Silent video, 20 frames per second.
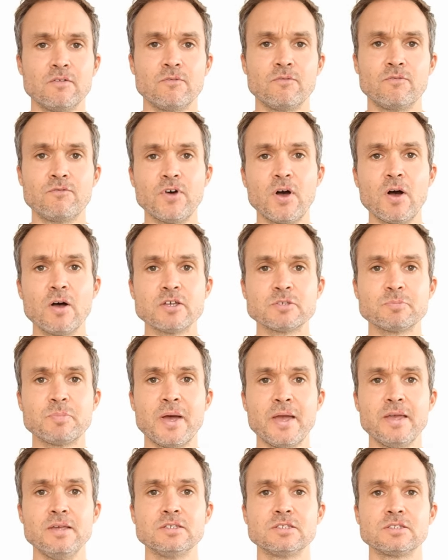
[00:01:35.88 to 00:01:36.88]
fast
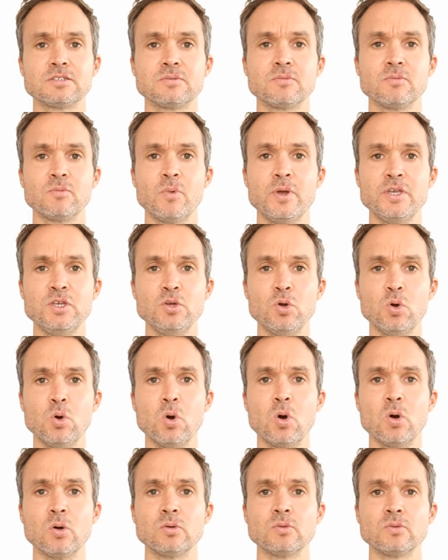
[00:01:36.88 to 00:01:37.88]
pace where
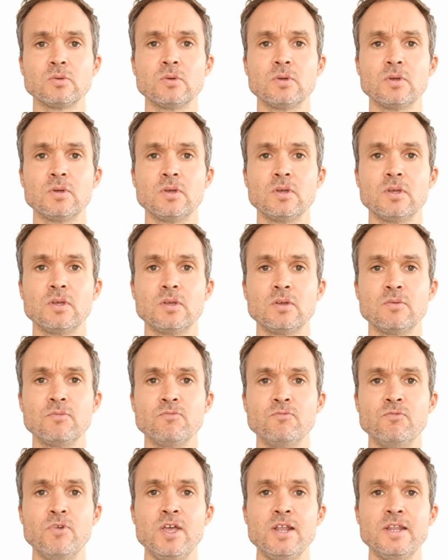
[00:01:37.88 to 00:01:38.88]
you're
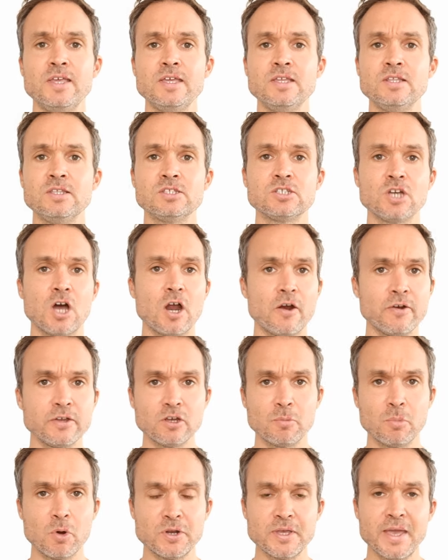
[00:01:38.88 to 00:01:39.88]
really tiring
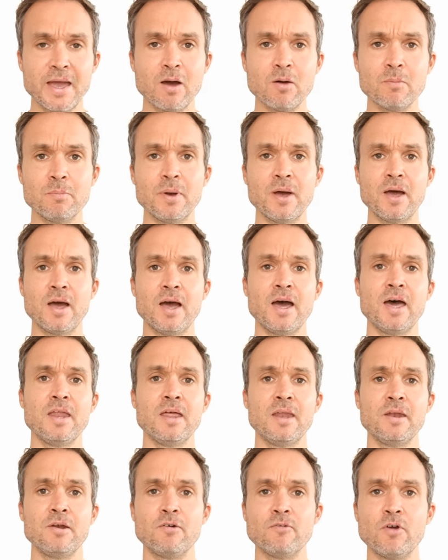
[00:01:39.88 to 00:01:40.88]
your body out, but
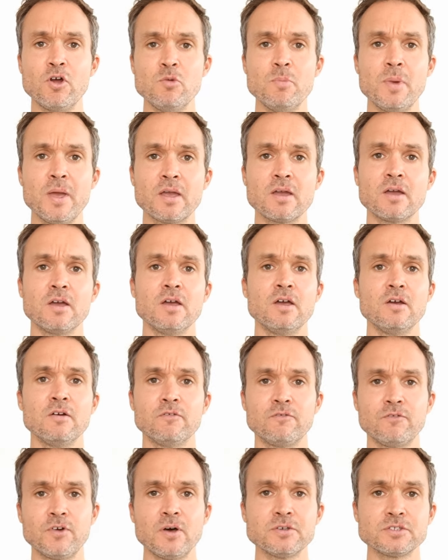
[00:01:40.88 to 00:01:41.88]
at an aerobic,
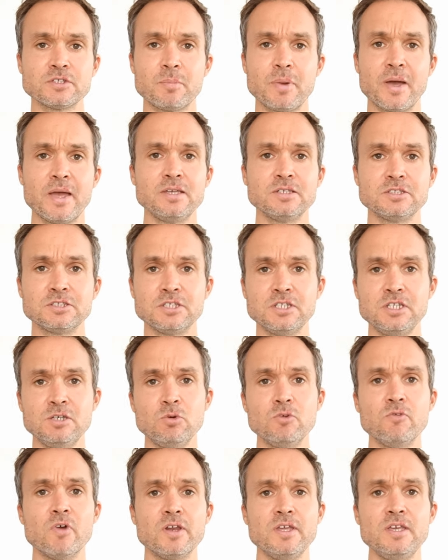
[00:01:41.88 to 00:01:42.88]
faster pace than you
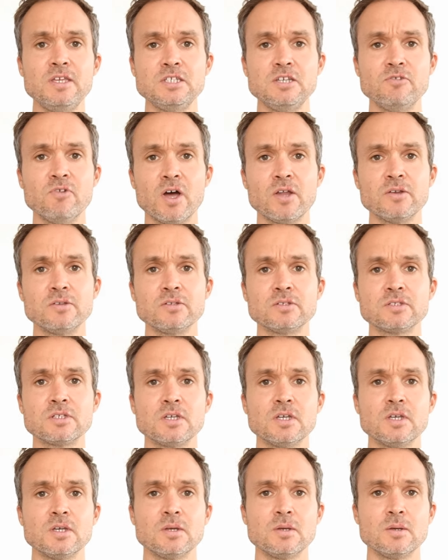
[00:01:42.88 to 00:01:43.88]
would run easy runs.
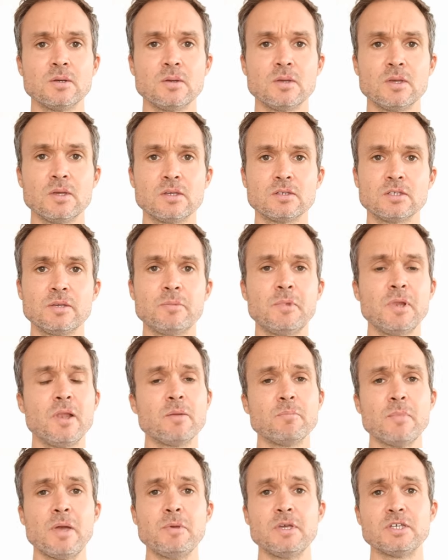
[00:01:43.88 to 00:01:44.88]
Something
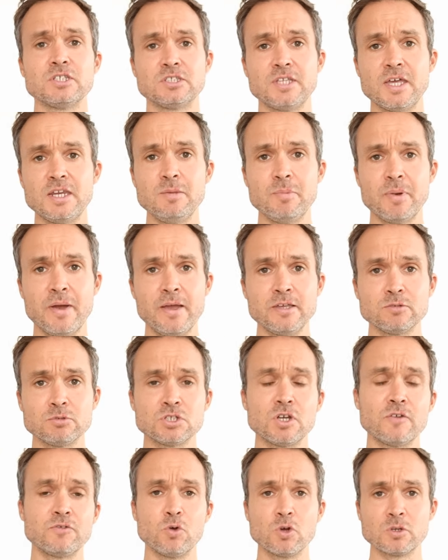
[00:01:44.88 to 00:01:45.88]
like maybe a steady pace, which
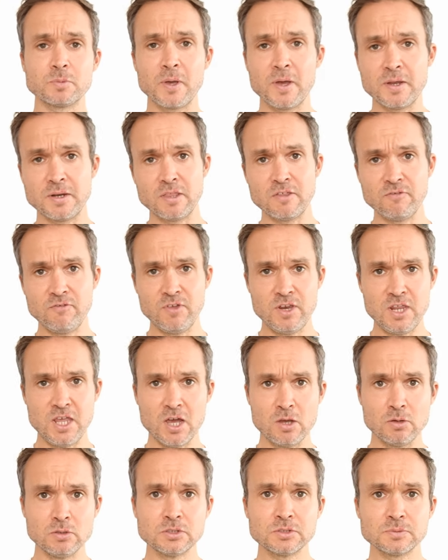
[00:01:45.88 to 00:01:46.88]
I've talked about in other
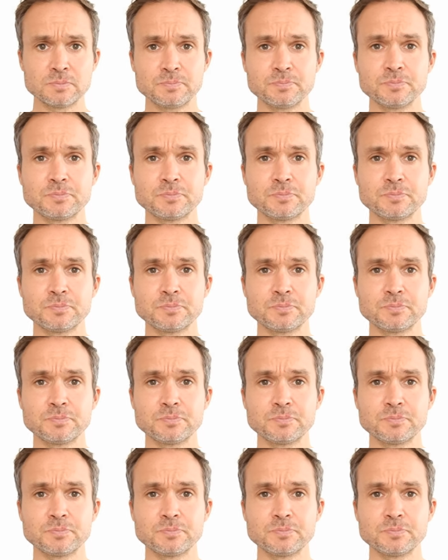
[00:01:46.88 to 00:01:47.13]
videos,